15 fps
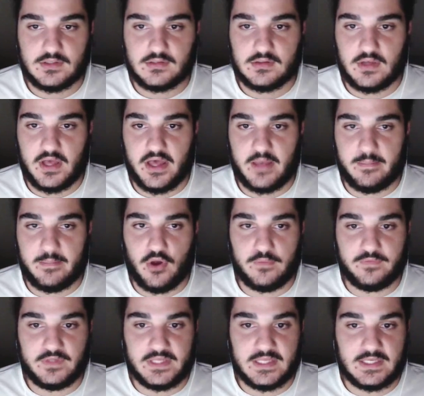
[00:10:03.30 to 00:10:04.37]

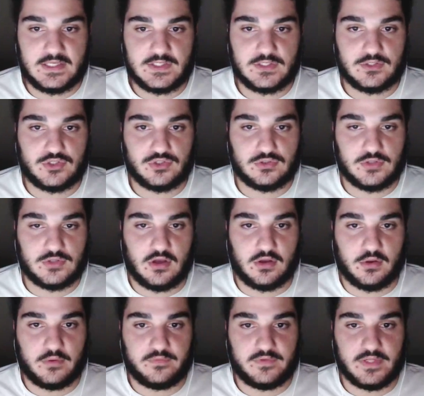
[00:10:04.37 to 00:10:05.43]
Hopefully it isn't too
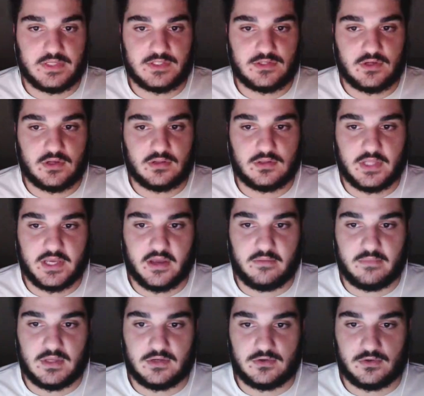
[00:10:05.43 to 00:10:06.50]
long. Hopefully it's not like a
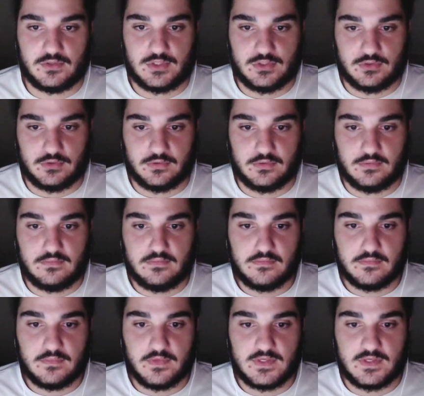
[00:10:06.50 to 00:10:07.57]
minute or two.
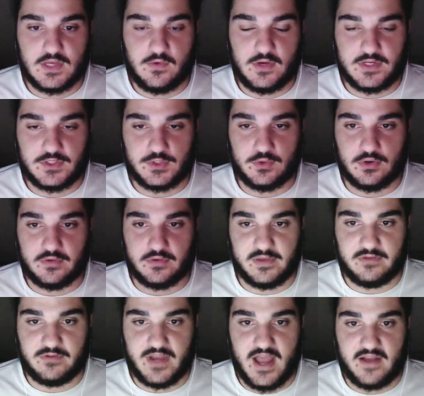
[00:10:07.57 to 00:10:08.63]
Because I want to sort of
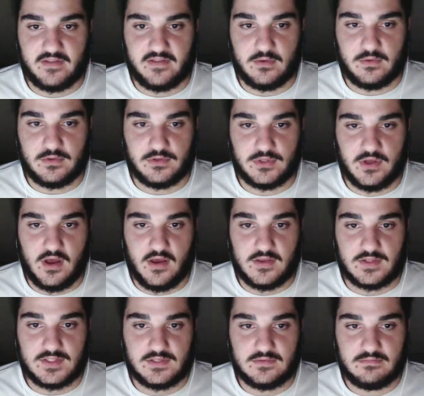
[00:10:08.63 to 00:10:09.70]
be reacting with you
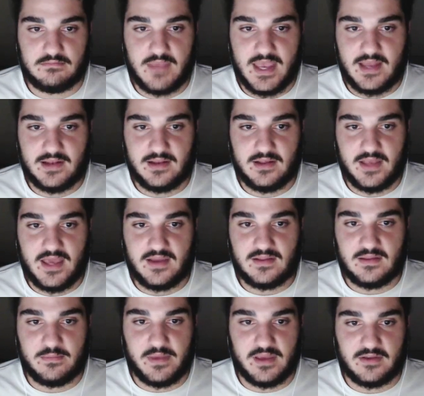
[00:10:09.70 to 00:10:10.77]
guys. Man,
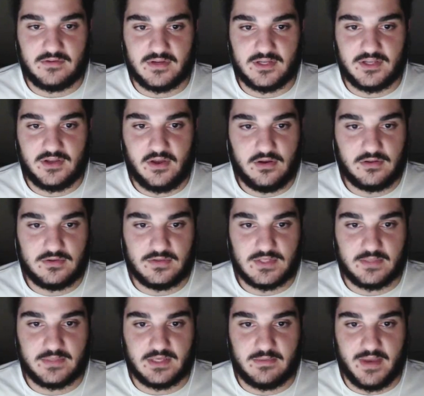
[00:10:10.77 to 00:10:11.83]
Hector Bellerin, you got to do
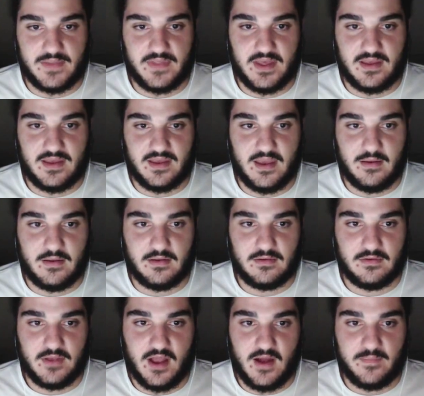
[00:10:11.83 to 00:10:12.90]
something about that hair
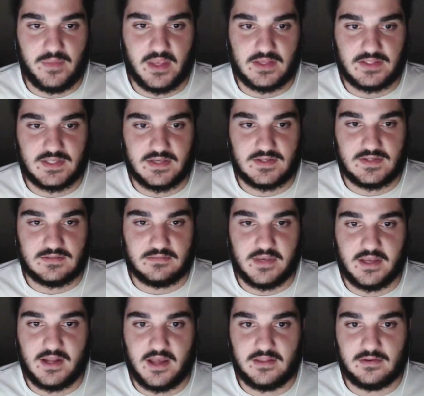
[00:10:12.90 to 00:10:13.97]
come next season,
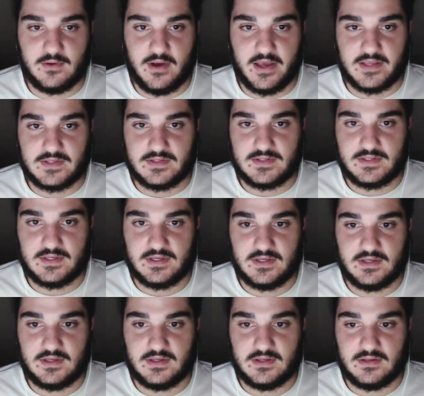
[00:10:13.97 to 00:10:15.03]
man. Otherwise,
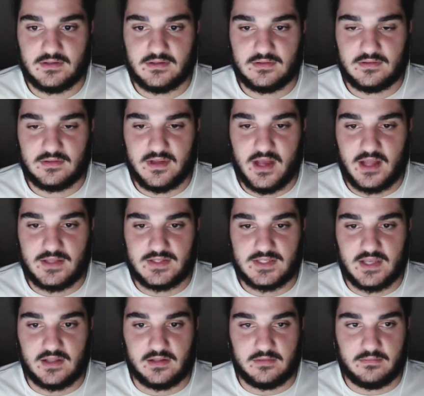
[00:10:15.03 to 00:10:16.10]
I'd
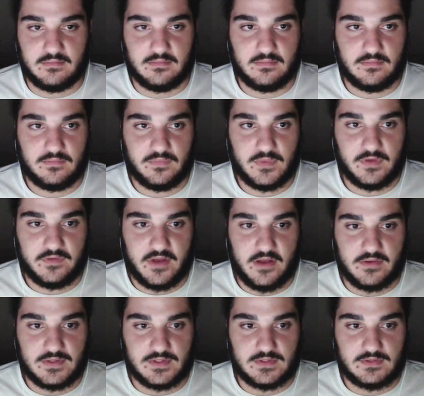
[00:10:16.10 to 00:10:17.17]
sell him if I
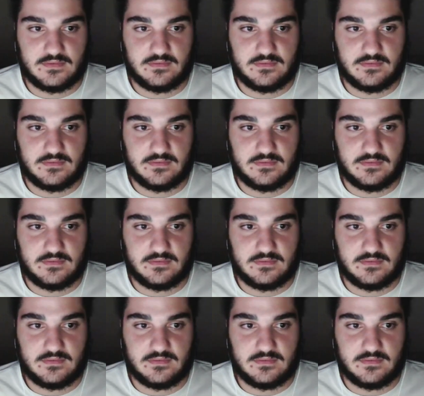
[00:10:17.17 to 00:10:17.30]
was